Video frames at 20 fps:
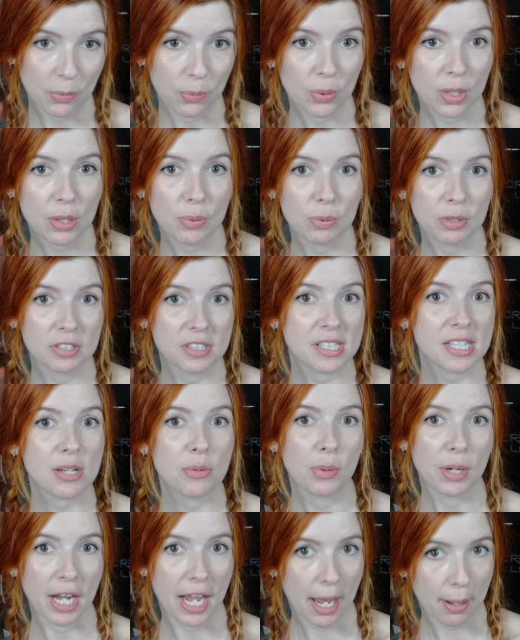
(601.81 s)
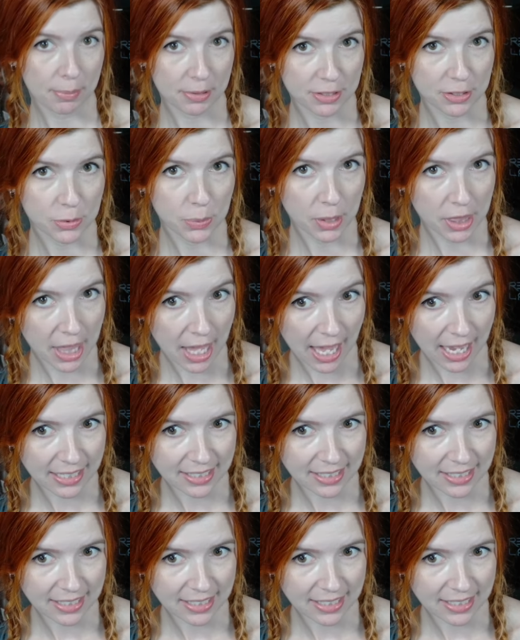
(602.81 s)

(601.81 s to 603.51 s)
We will see what happens with that.